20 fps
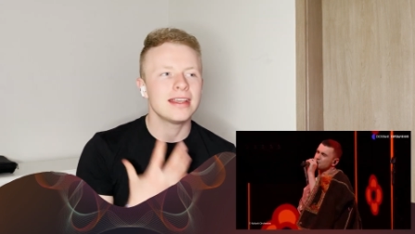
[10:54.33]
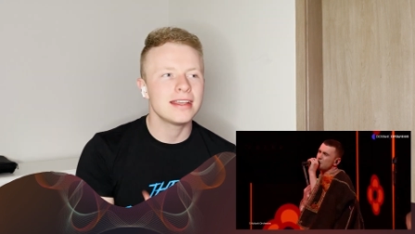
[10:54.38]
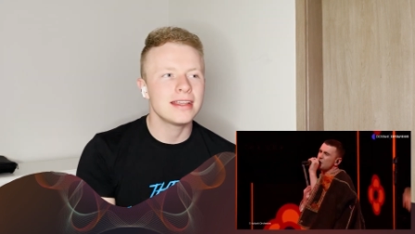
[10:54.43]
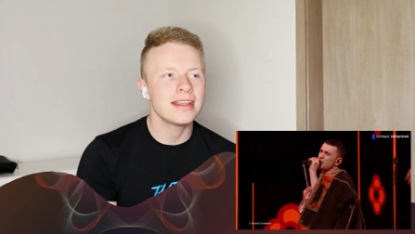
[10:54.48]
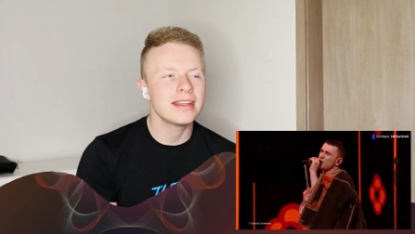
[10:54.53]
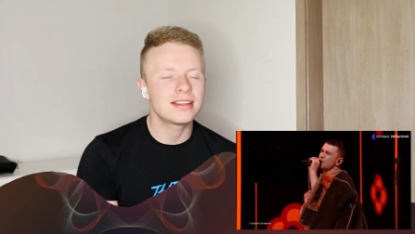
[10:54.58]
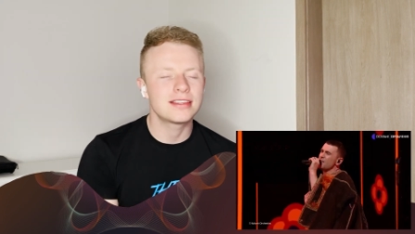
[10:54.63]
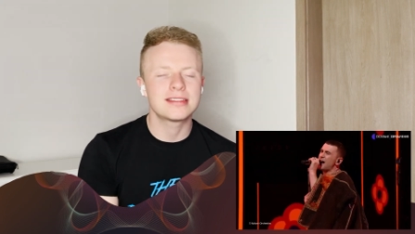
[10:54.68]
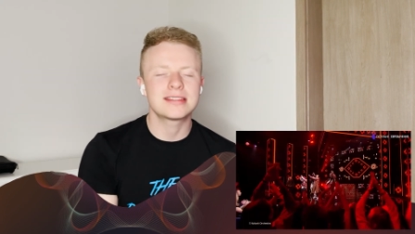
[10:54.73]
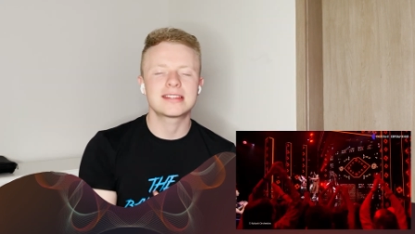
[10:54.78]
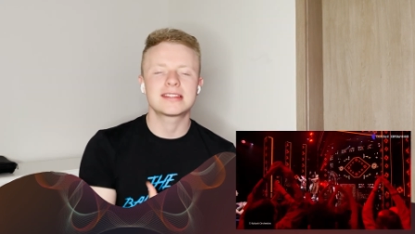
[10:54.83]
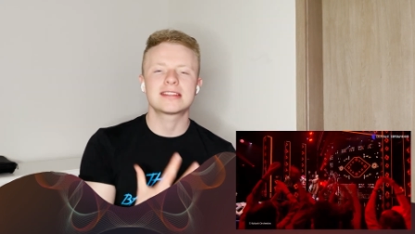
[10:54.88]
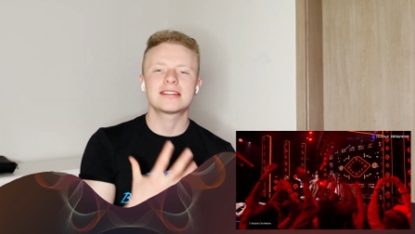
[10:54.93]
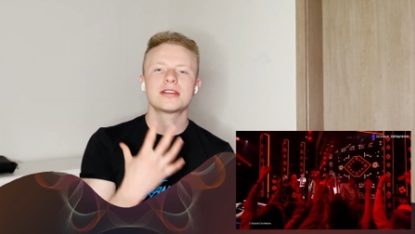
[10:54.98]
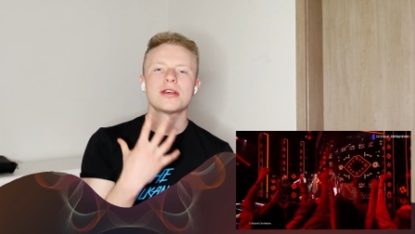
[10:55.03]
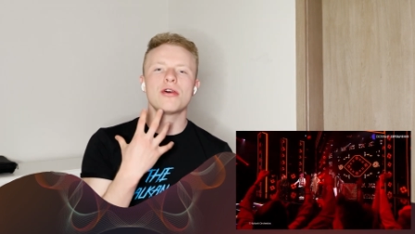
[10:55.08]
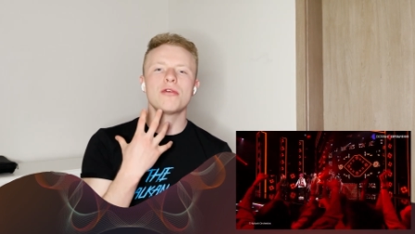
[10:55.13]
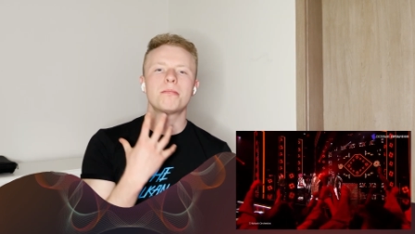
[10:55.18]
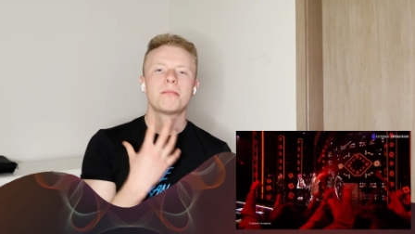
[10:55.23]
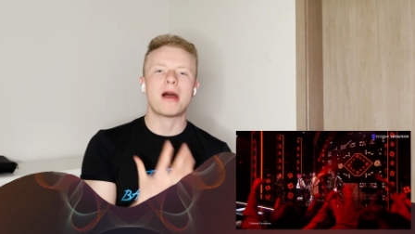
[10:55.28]
it's
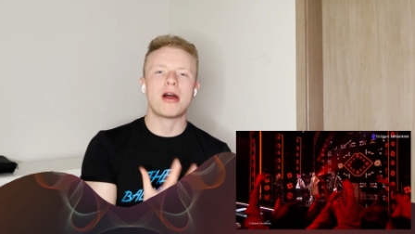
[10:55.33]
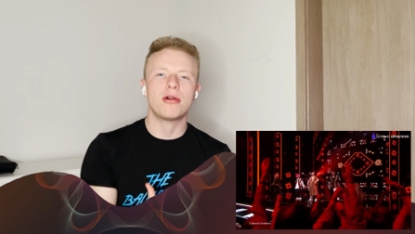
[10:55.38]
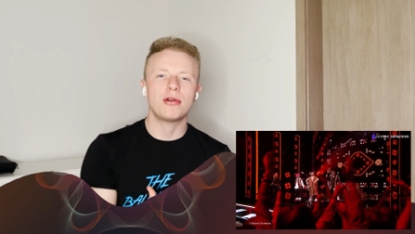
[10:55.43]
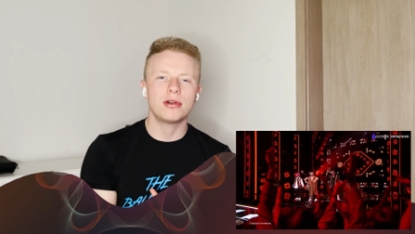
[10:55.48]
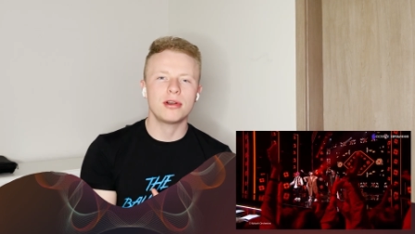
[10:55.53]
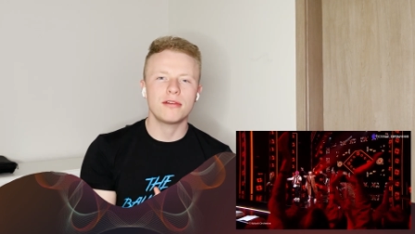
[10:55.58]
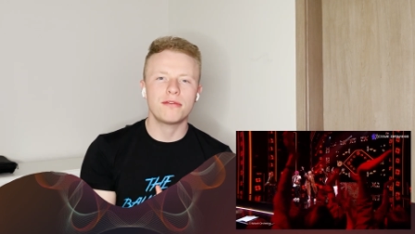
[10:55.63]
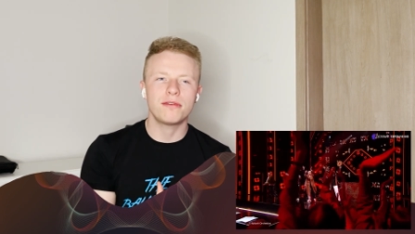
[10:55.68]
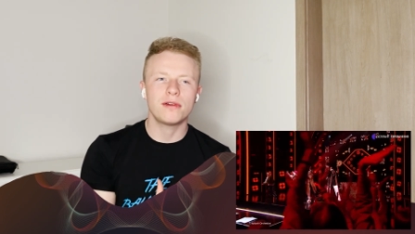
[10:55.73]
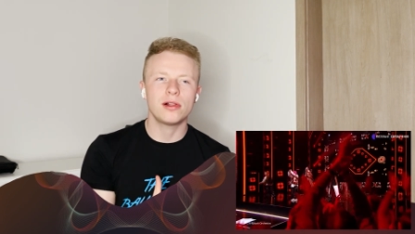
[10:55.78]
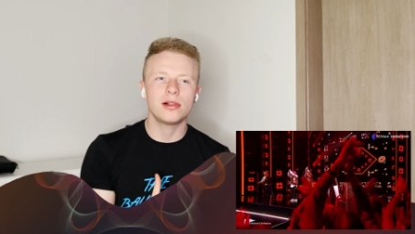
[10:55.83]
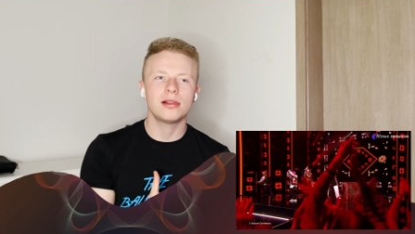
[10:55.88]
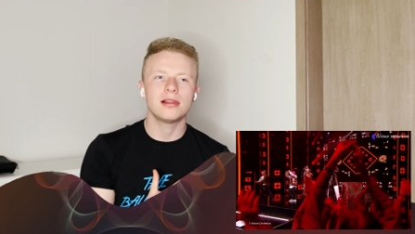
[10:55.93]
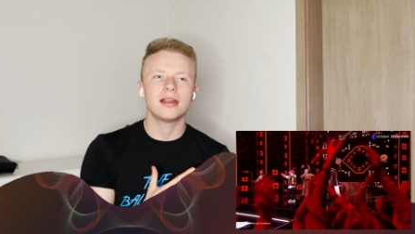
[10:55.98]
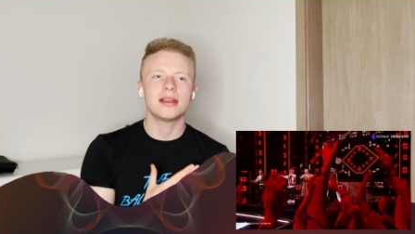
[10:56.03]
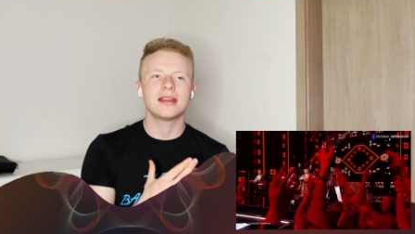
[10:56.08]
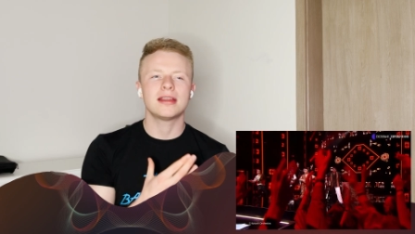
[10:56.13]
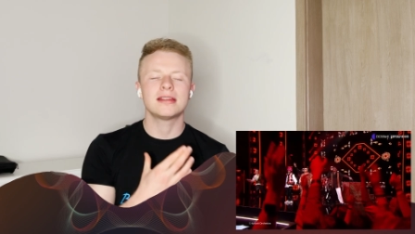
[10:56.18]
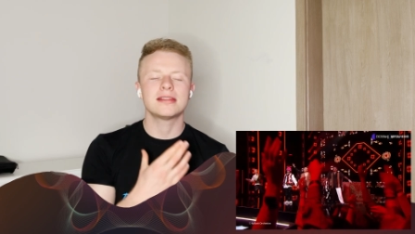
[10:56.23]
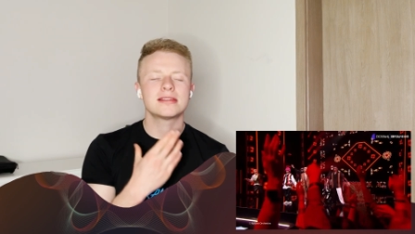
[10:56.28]
so powerful
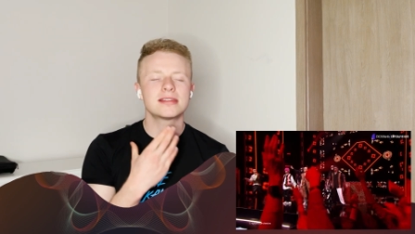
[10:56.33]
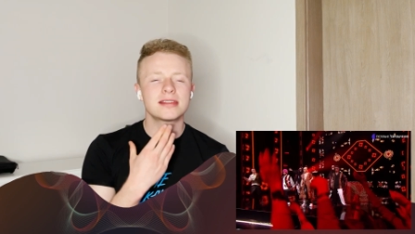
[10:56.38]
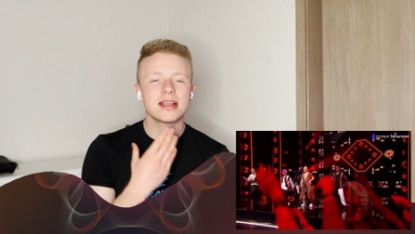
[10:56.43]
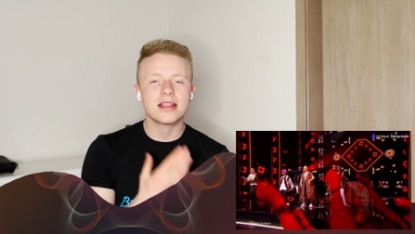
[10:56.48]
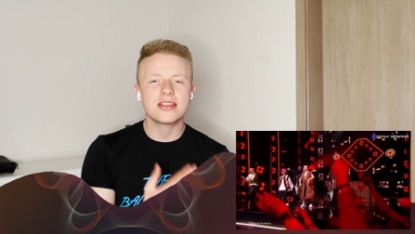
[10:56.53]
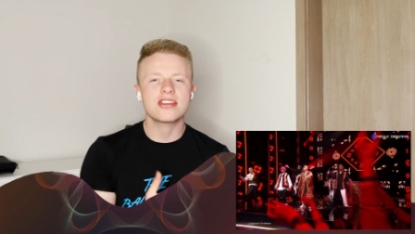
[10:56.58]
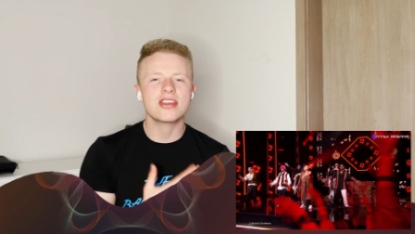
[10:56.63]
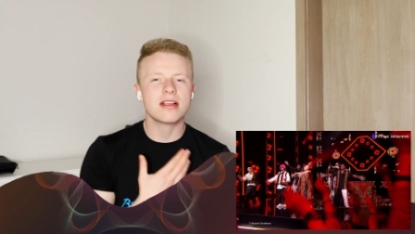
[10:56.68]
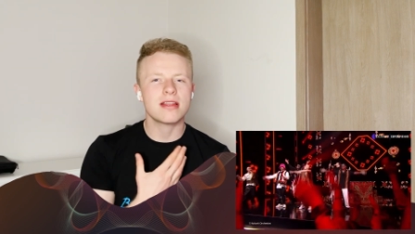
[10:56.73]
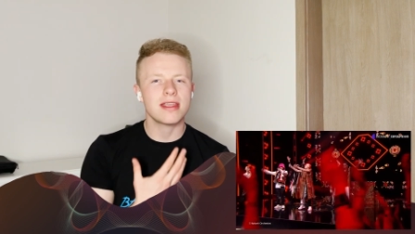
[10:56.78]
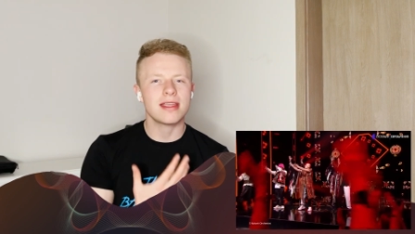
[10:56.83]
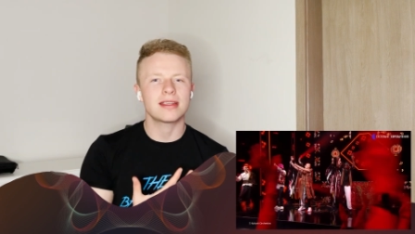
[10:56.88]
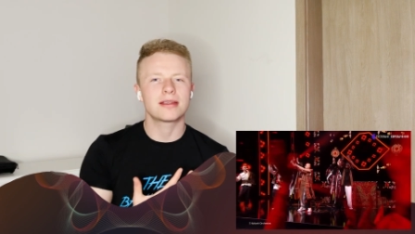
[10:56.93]
in such a